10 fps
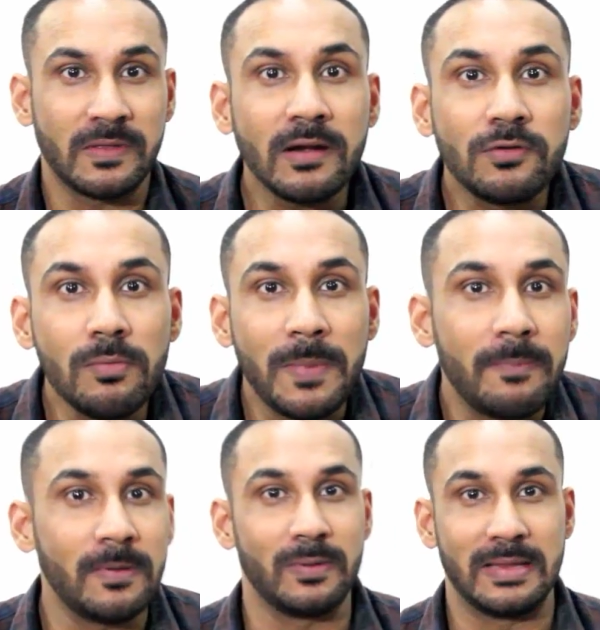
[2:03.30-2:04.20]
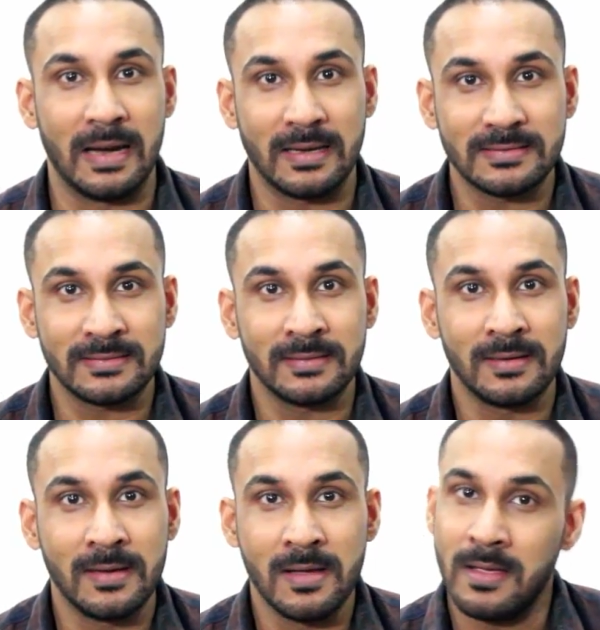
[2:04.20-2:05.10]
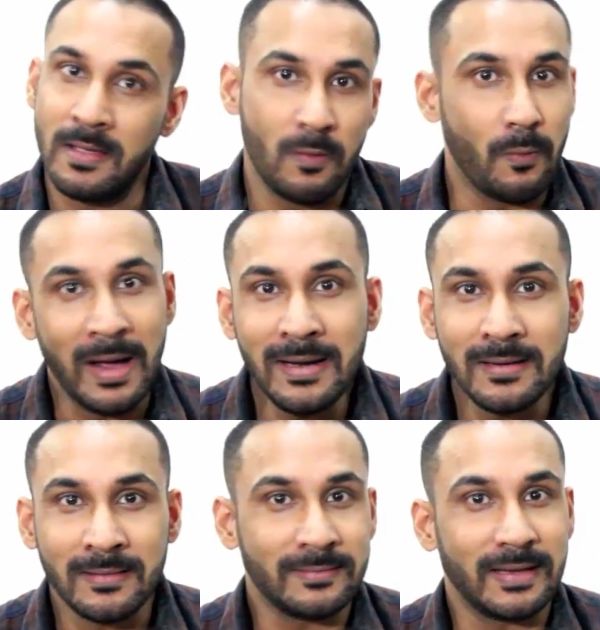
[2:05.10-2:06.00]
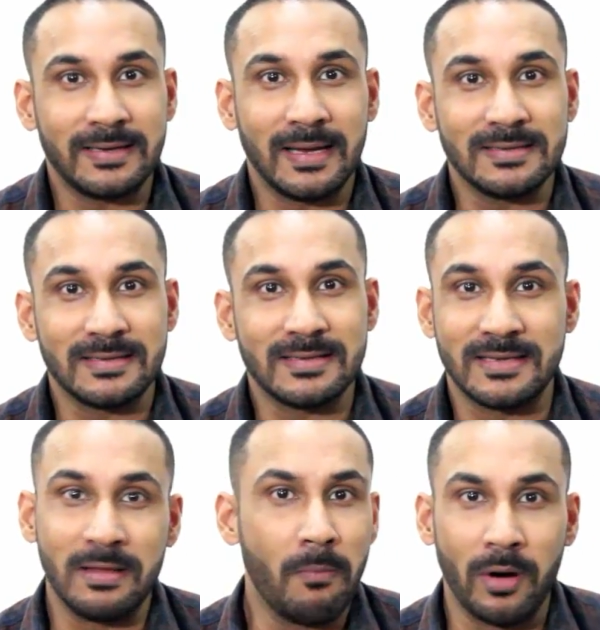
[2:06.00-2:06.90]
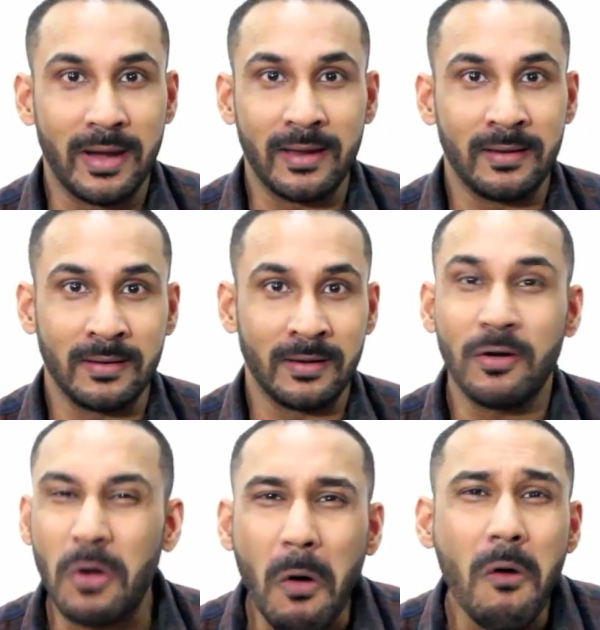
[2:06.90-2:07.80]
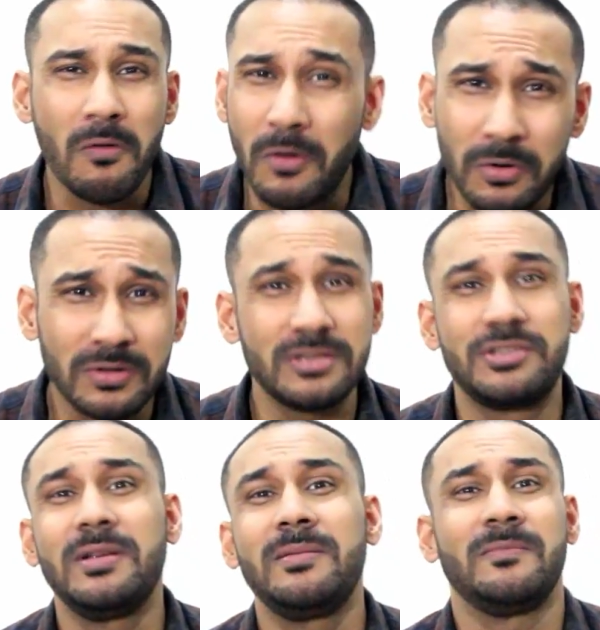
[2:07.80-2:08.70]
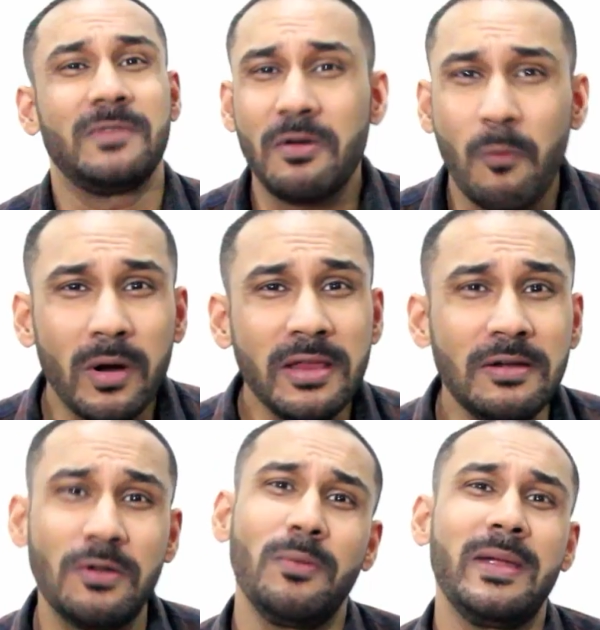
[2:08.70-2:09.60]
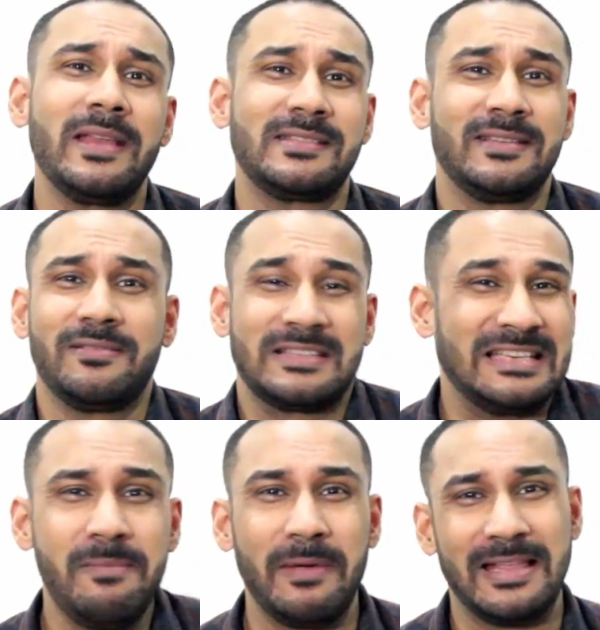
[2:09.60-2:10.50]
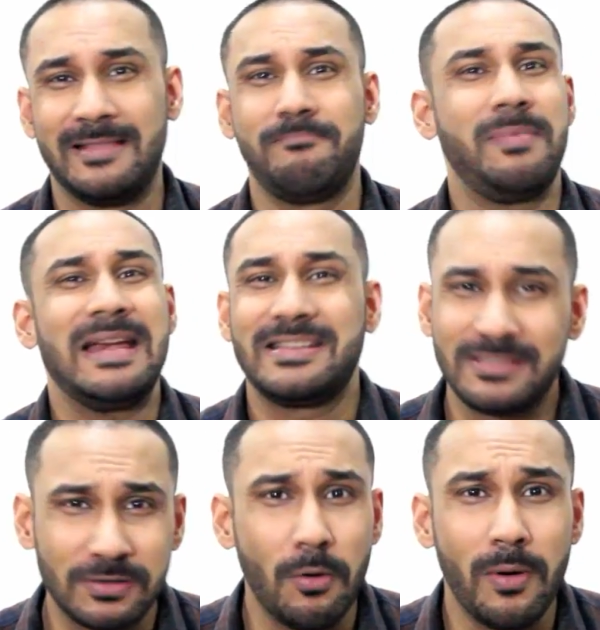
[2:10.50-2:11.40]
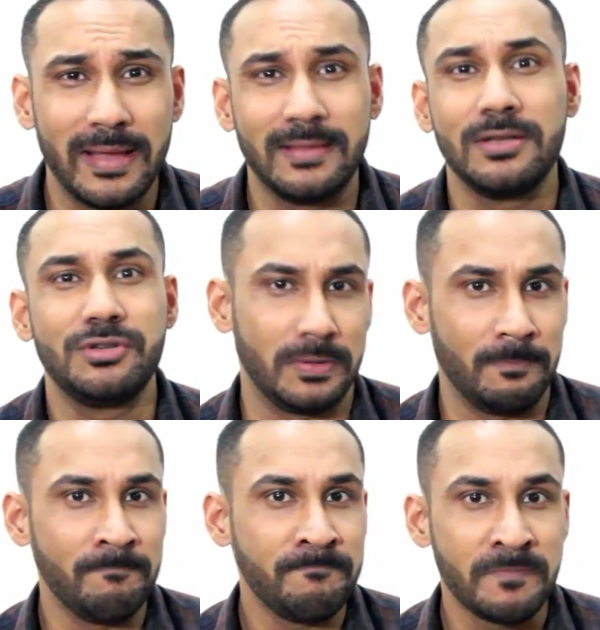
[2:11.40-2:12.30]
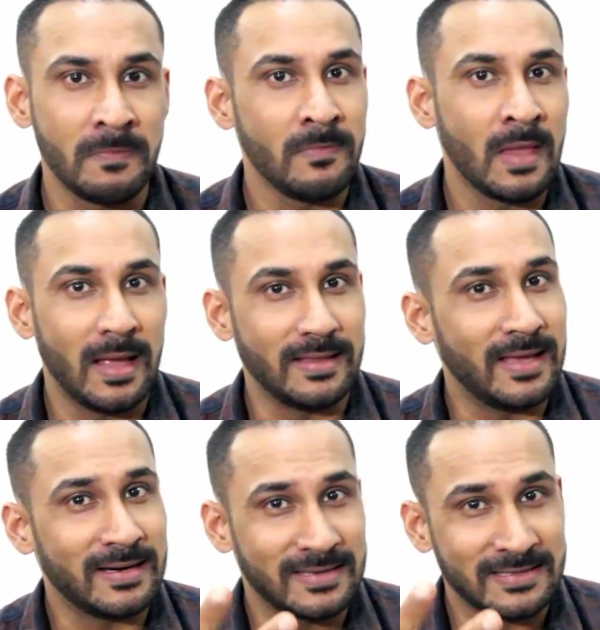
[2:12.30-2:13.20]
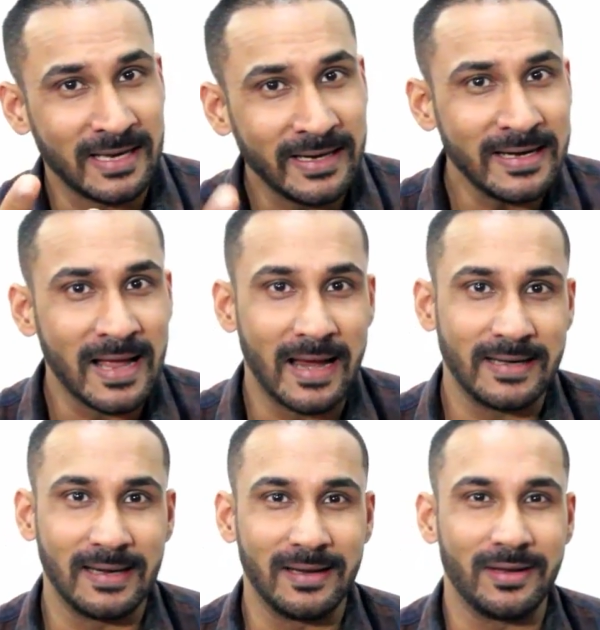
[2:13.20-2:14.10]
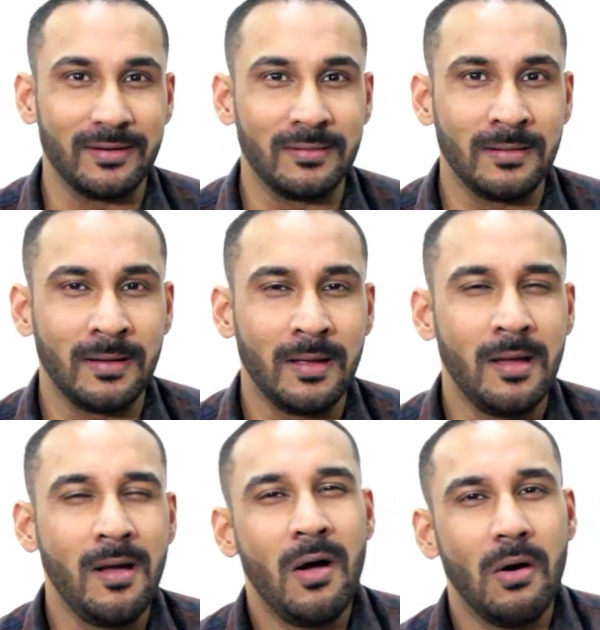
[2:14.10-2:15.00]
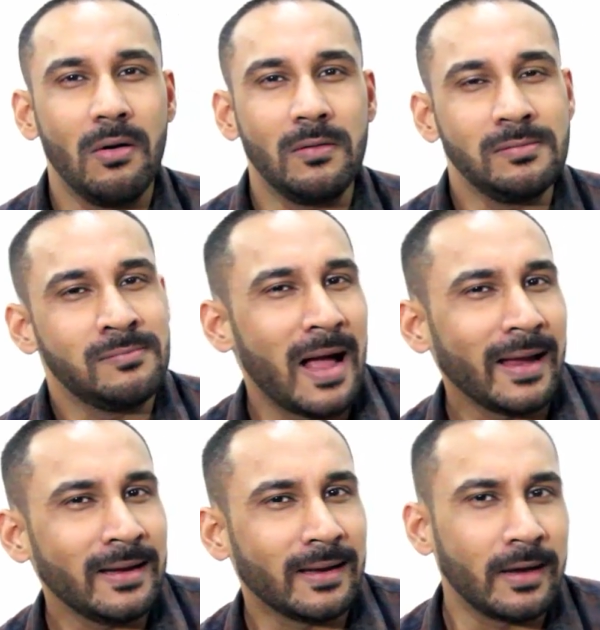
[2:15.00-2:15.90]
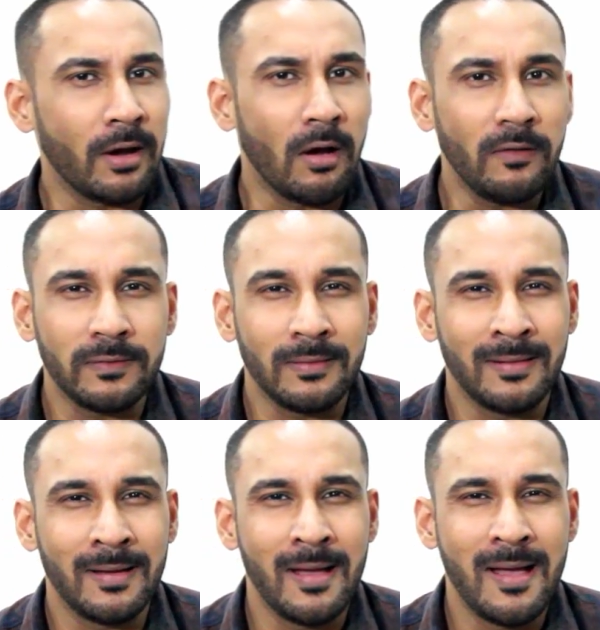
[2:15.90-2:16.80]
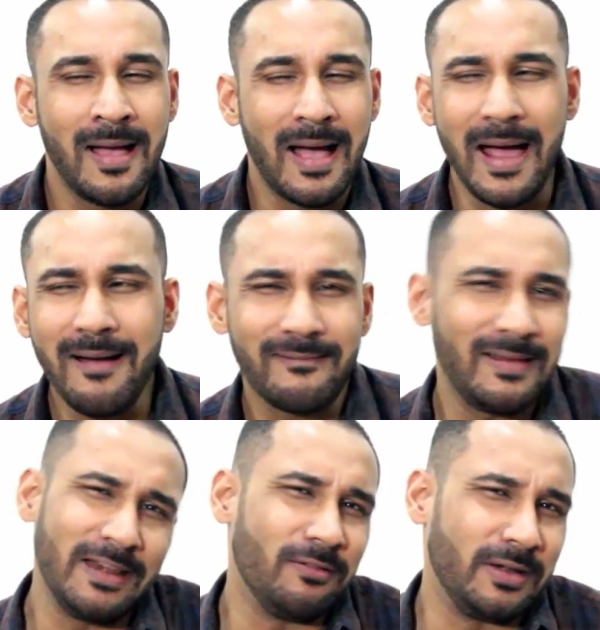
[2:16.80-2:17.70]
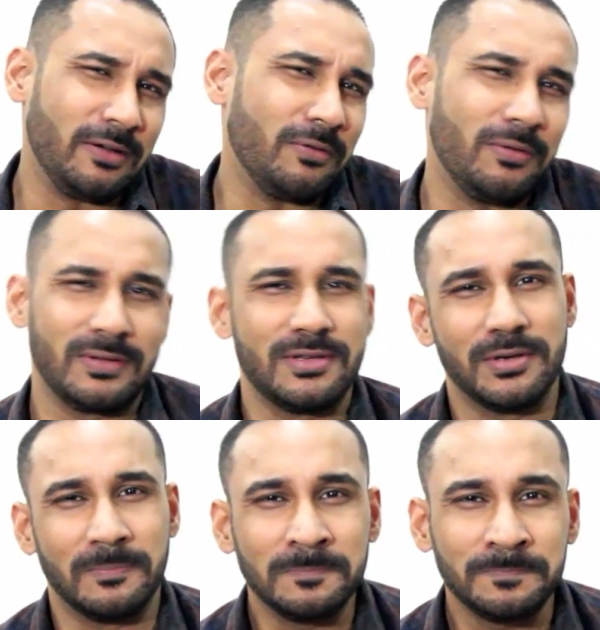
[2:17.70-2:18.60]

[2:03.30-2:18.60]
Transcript: So there are two people within us. One that tells us in the morning, go to the gym. What are you doing? It's sleeping in the bed, just go hit the gym. And there is a second guy telling you, oh, I can take a day off. I really don't need to go to the gym.